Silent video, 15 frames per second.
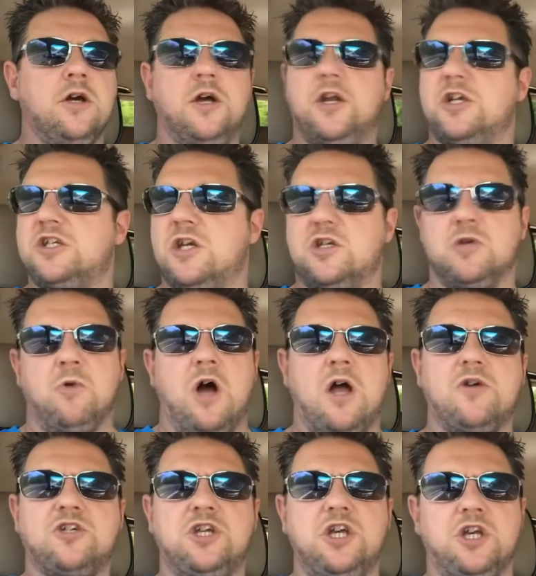And I say, "So what
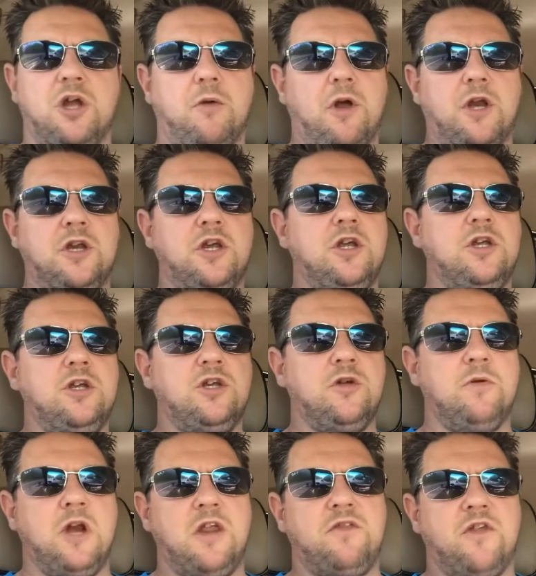else are you doing? You
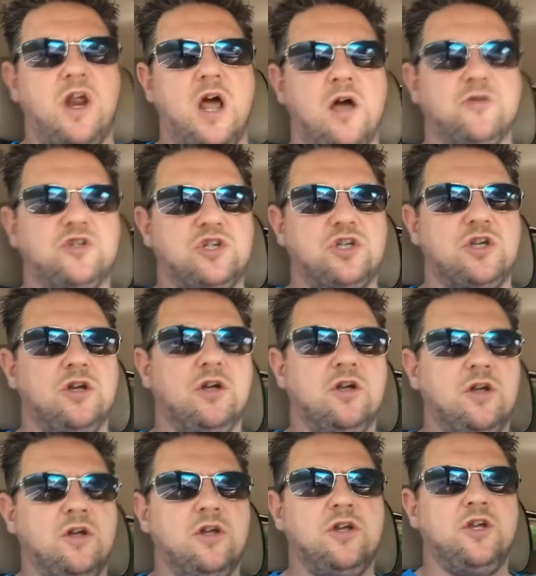doing anything else?"
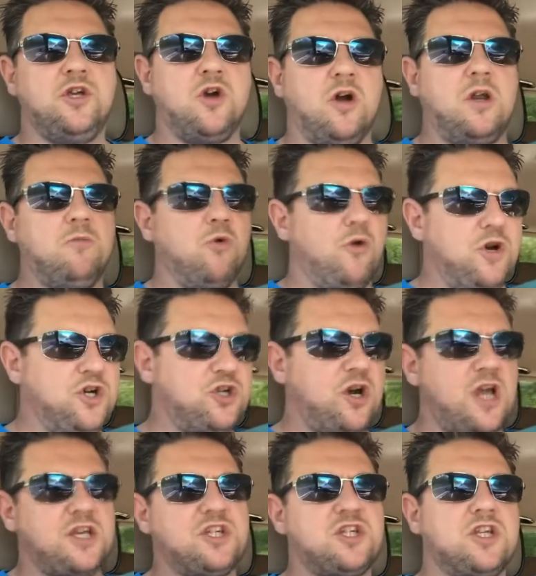You got any more
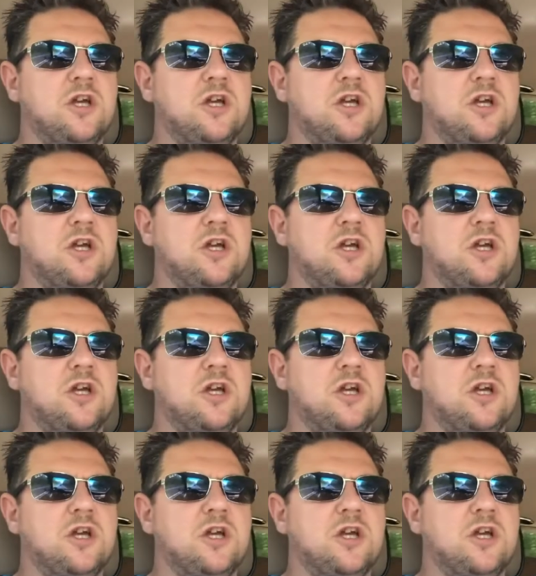interests?